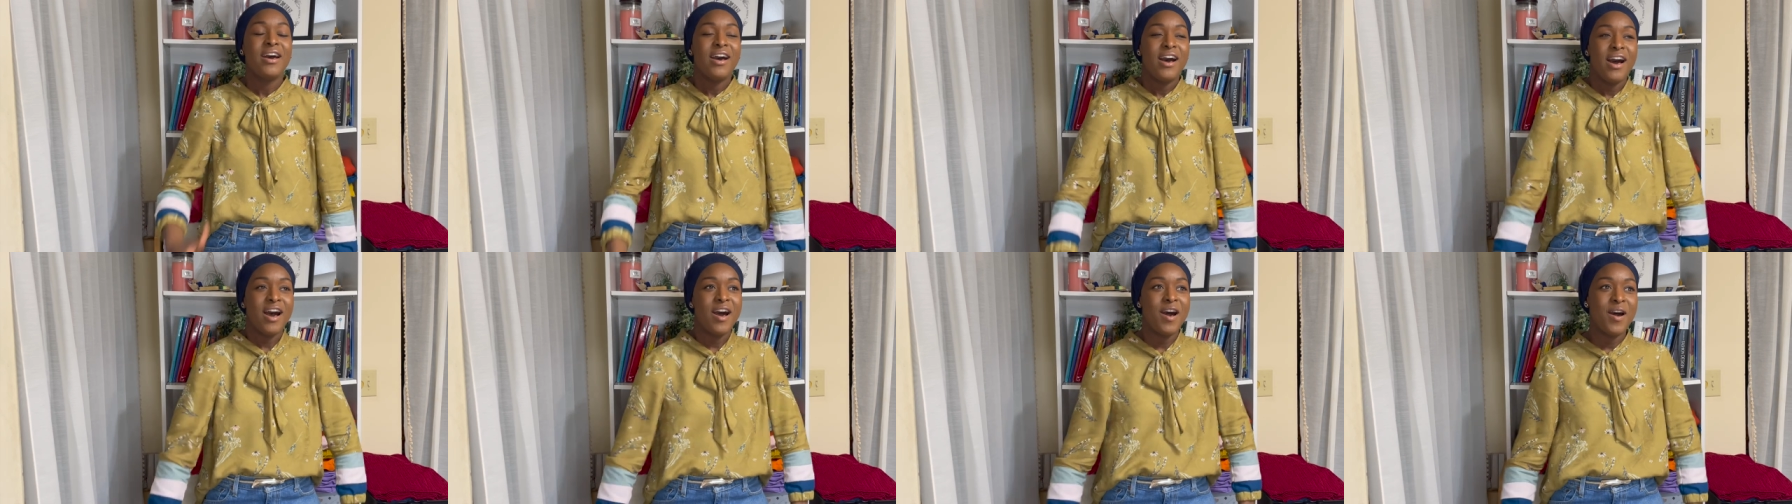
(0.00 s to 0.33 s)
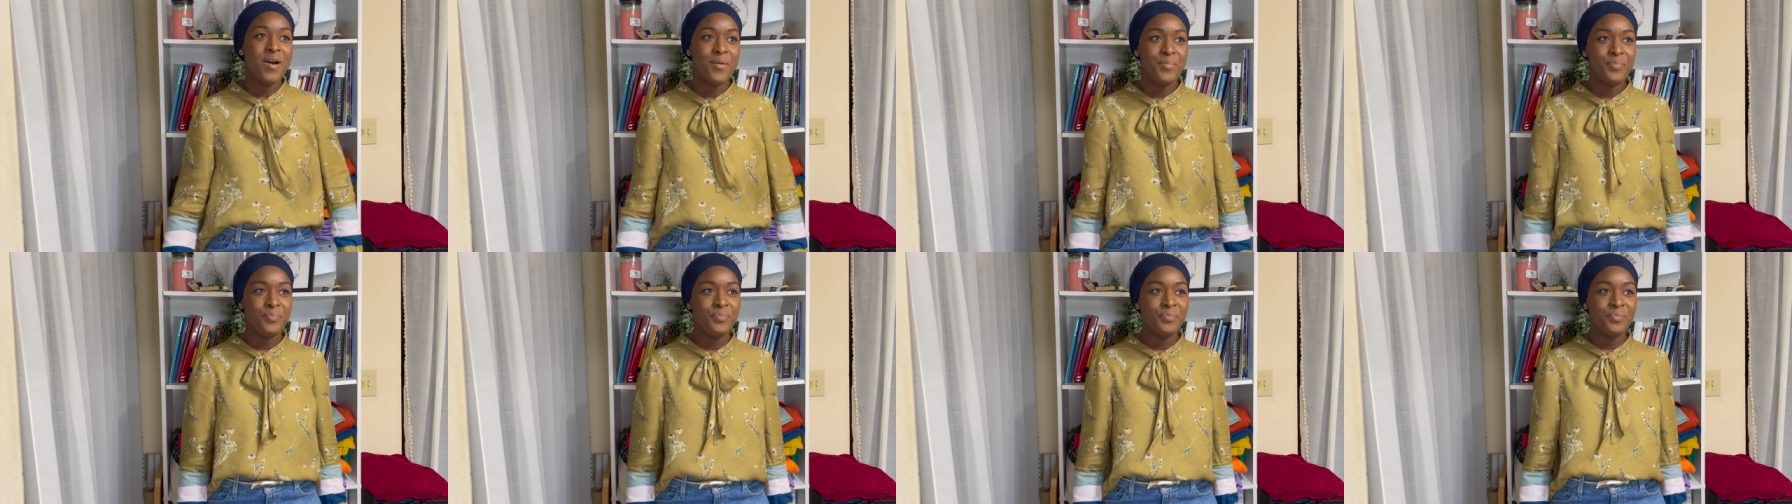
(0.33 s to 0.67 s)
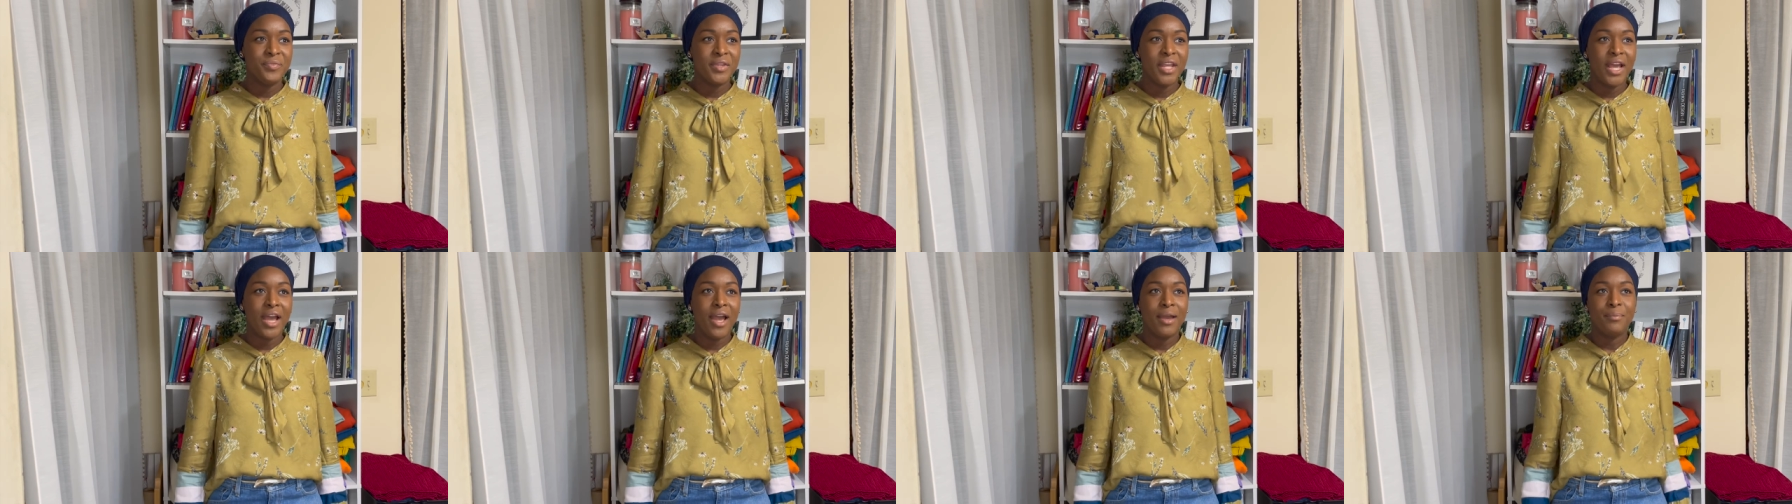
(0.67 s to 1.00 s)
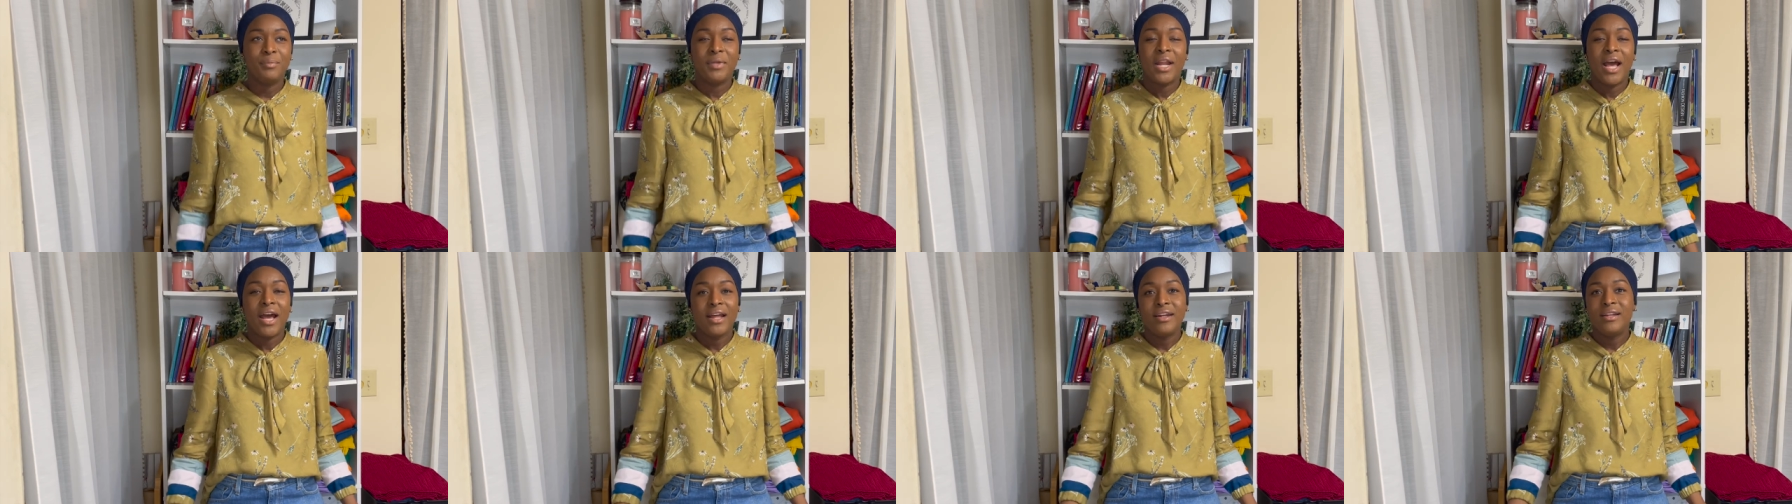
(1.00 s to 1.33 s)
Um, I'm
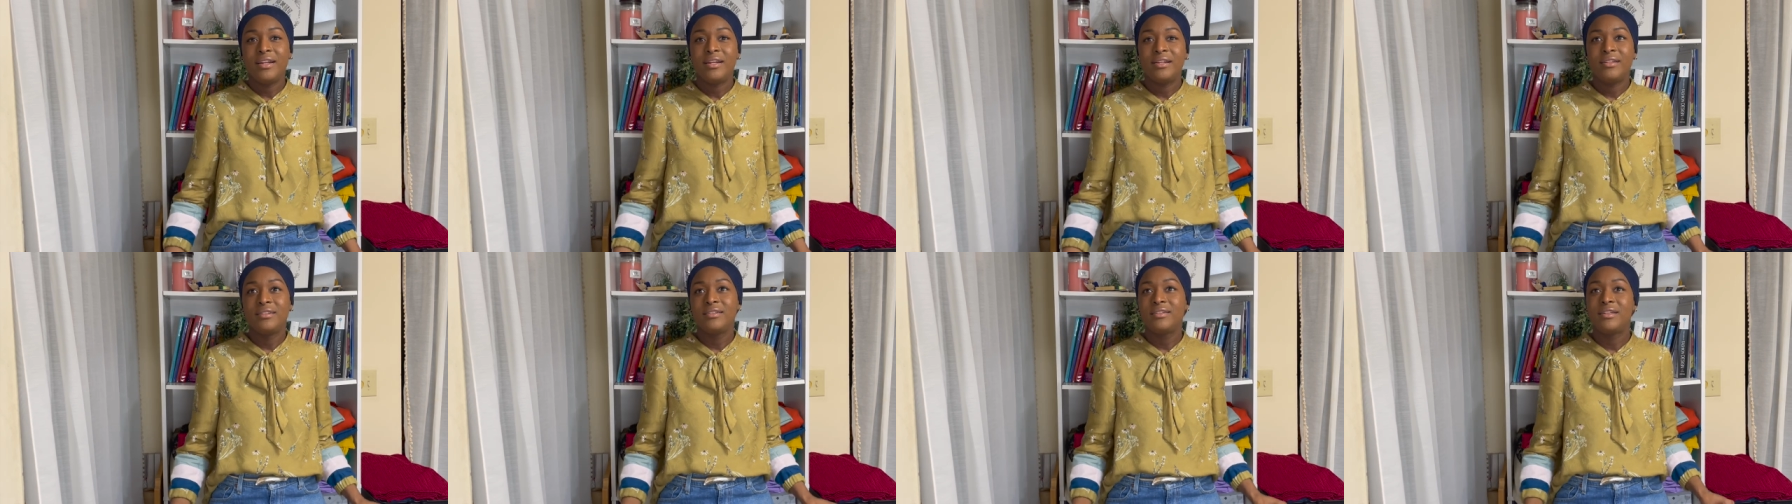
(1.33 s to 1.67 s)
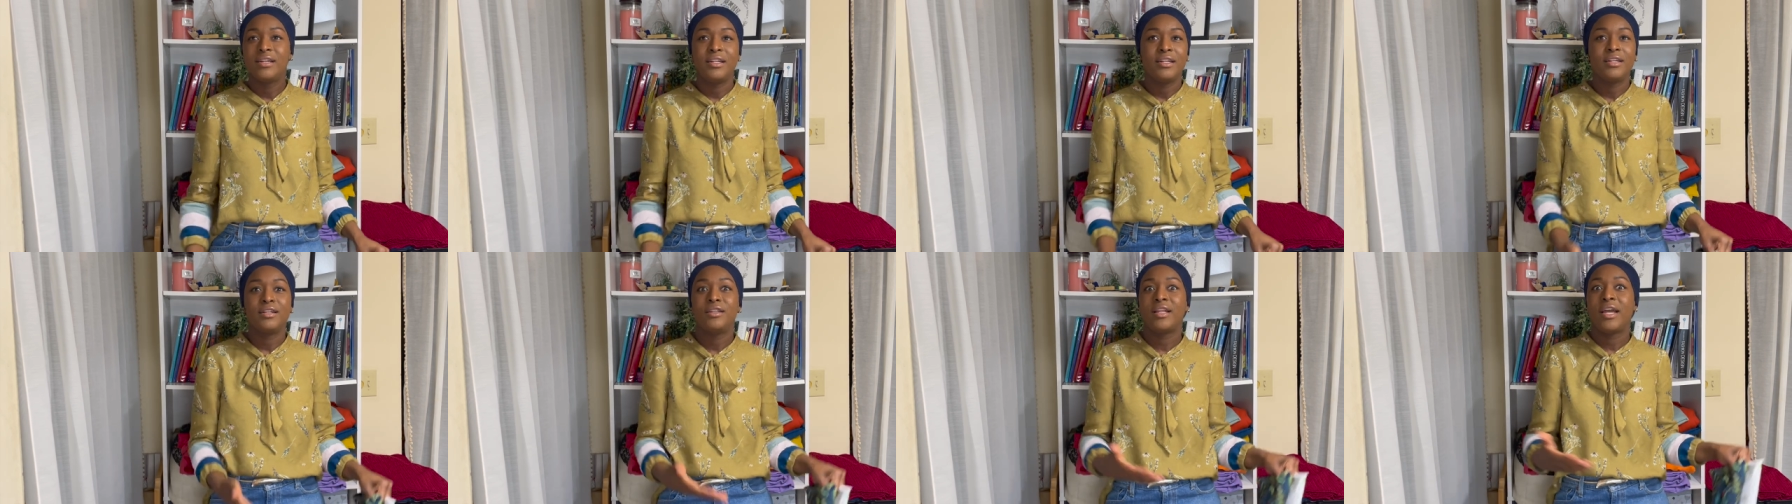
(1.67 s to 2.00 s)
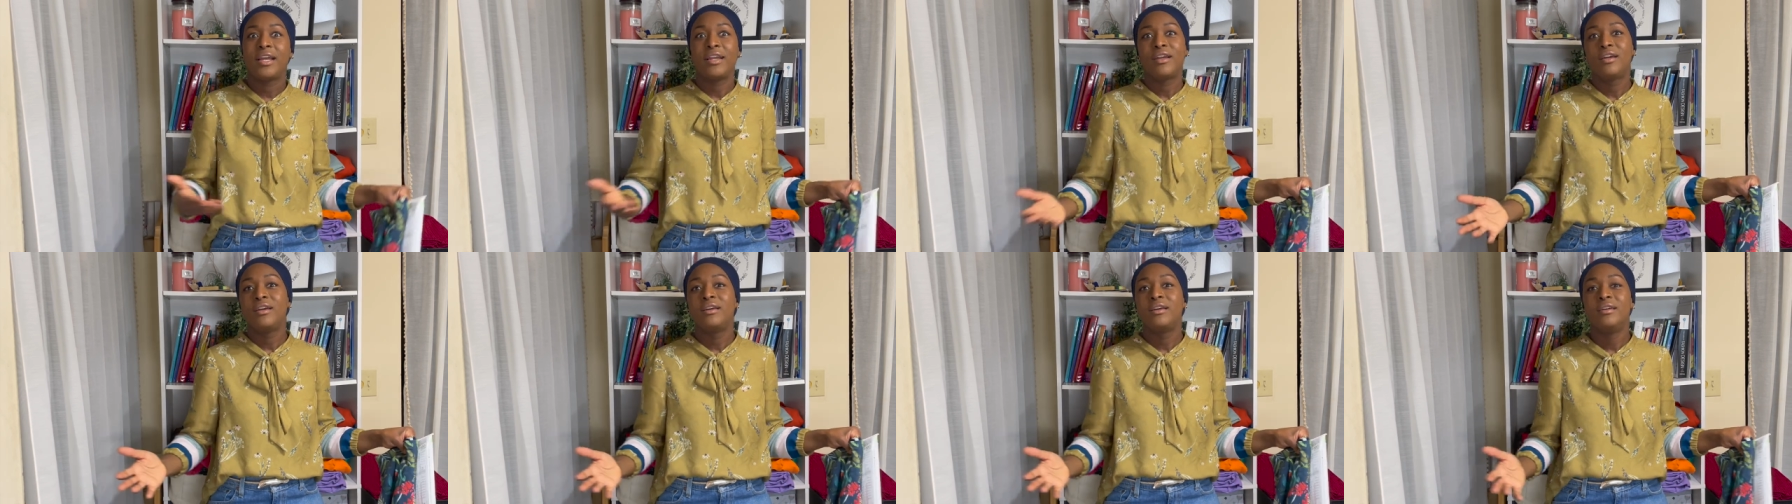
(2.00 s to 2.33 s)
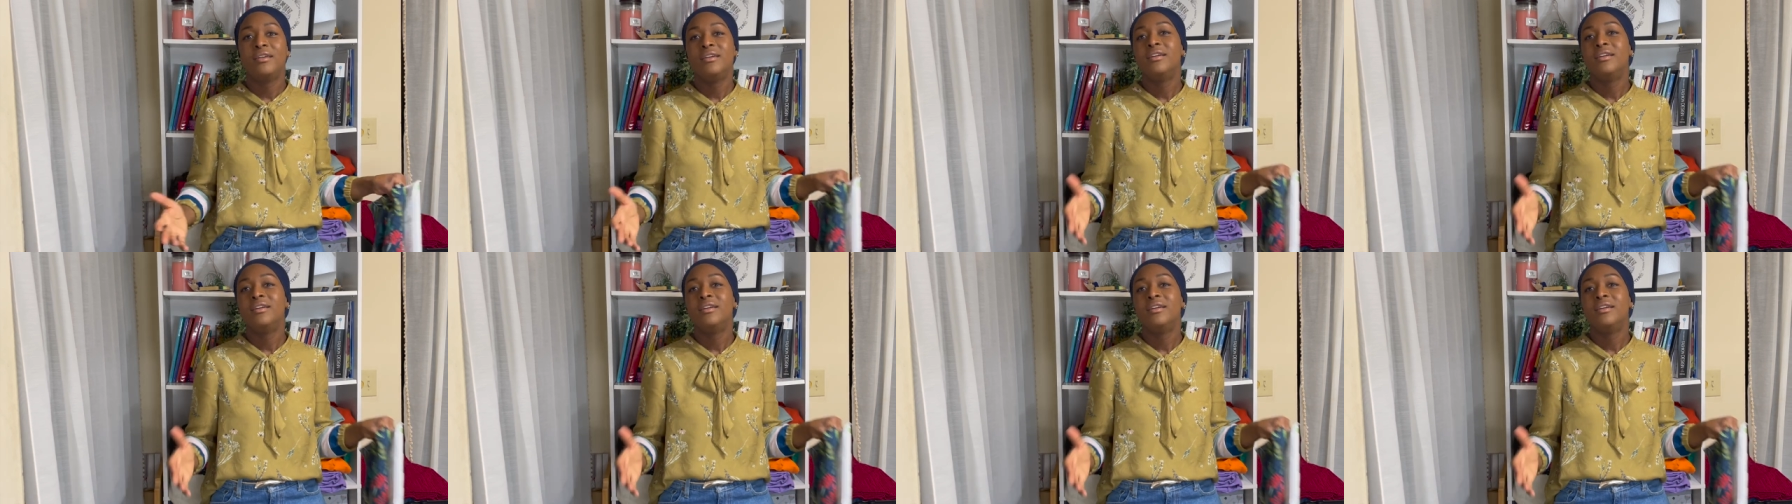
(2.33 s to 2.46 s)
not gonna like